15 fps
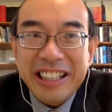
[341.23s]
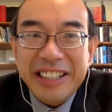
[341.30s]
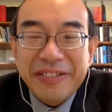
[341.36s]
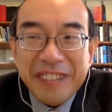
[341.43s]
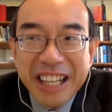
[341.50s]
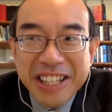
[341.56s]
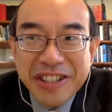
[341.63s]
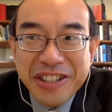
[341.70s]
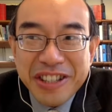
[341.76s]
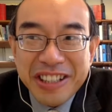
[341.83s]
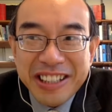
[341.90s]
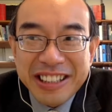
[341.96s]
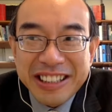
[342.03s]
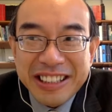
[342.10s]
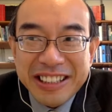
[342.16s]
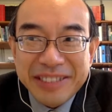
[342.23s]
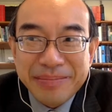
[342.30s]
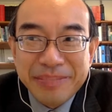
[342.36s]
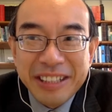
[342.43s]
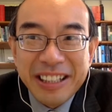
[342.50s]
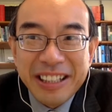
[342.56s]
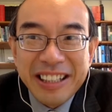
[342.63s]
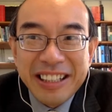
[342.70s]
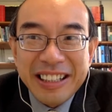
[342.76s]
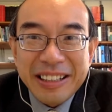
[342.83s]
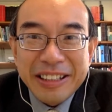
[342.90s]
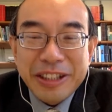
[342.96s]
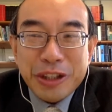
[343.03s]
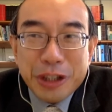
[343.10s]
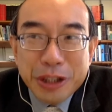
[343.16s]
evangelism,
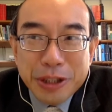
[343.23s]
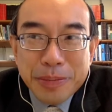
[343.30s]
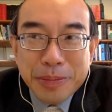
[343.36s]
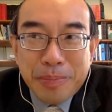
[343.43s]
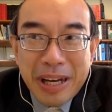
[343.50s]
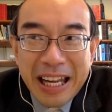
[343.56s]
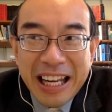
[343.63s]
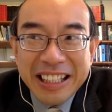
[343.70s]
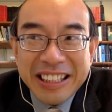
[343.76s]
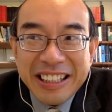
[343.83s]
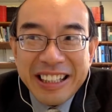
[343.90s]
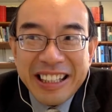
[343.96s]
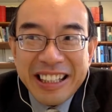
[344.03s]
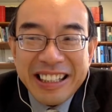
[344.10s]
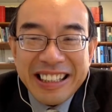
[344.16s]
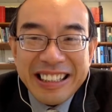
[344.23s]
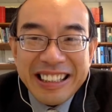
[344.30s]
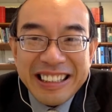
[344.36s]
church planting.